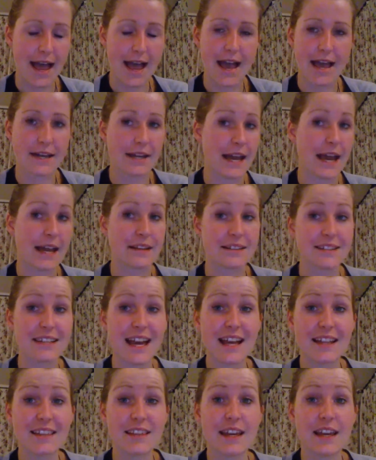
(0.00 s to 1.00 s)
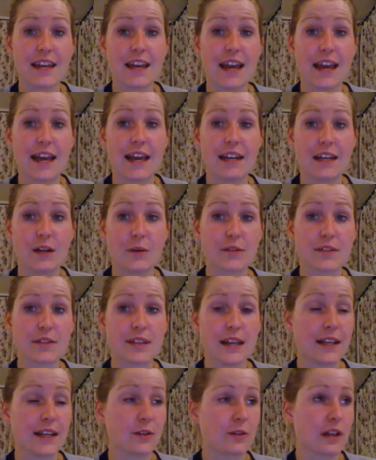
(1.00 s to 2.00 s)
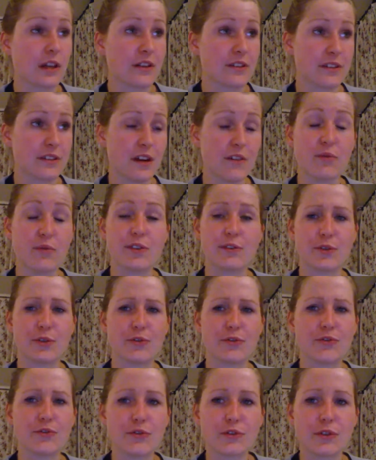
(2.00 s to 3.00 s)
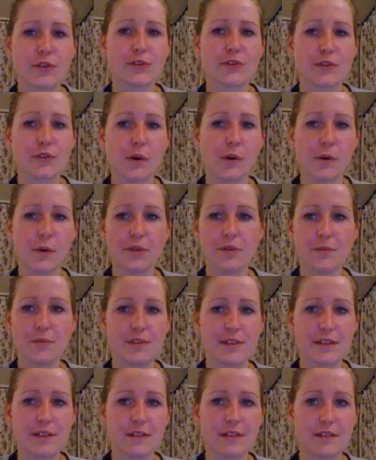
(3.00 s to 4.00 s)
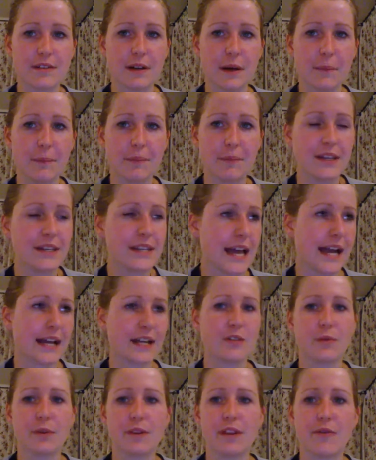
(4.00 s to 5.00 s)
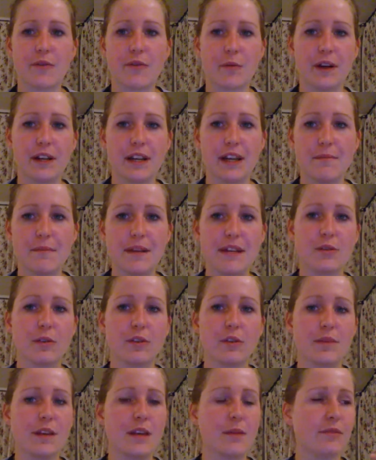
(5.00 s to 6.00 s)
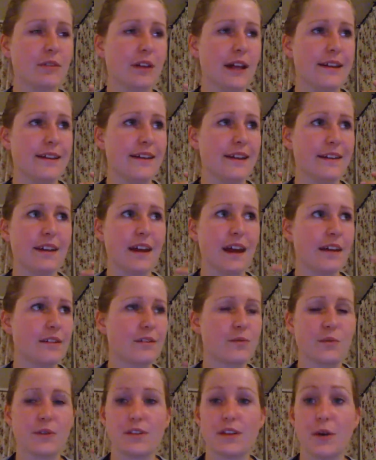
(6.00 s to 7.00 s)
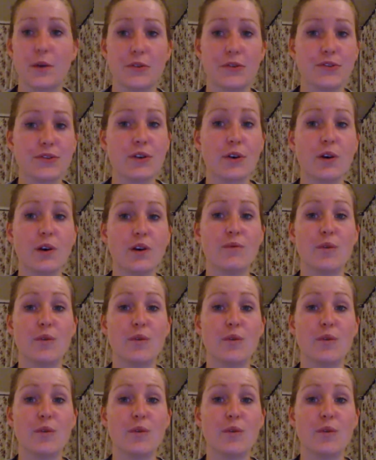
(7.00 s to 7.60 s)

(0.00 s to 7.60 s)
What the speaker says: and I had a stand there and I was selling all our stuff, which was so awesome to just interact with everybody and meet all the people. And I was so